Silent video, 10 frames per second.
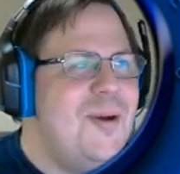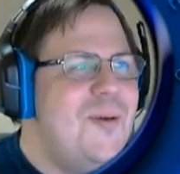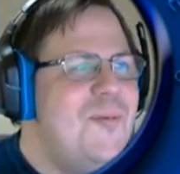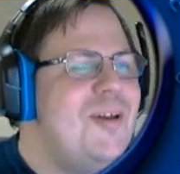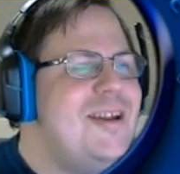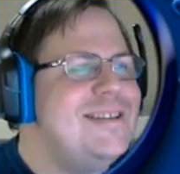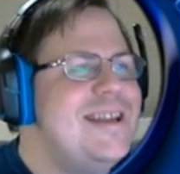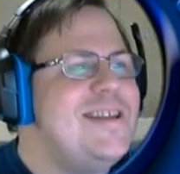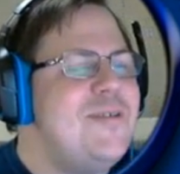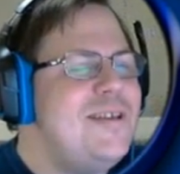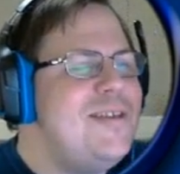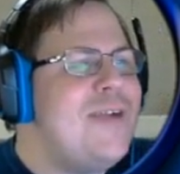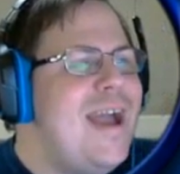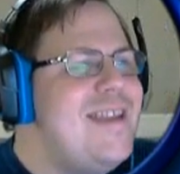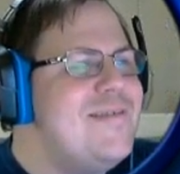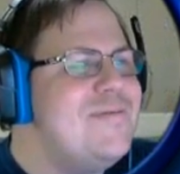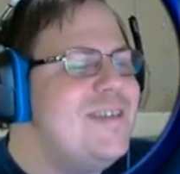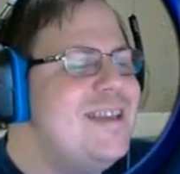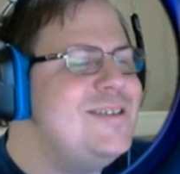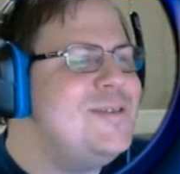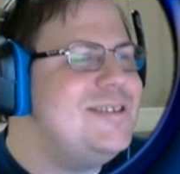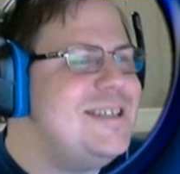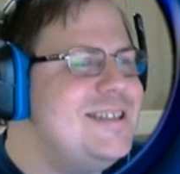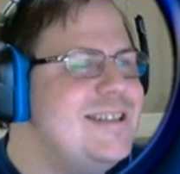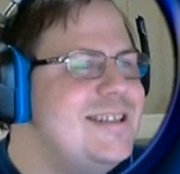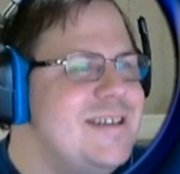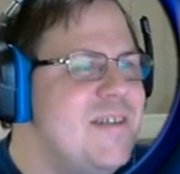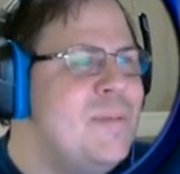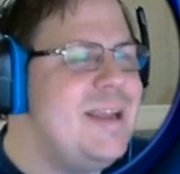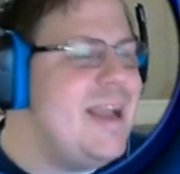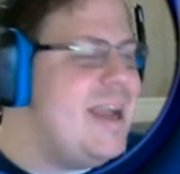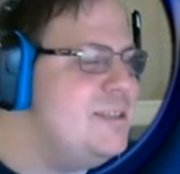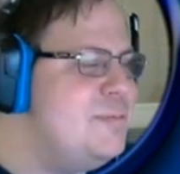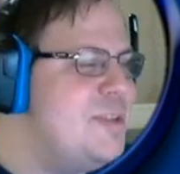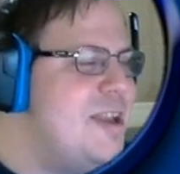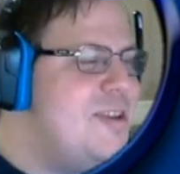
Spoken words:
Well, you kind of, as soon as he says it and everybody gasps,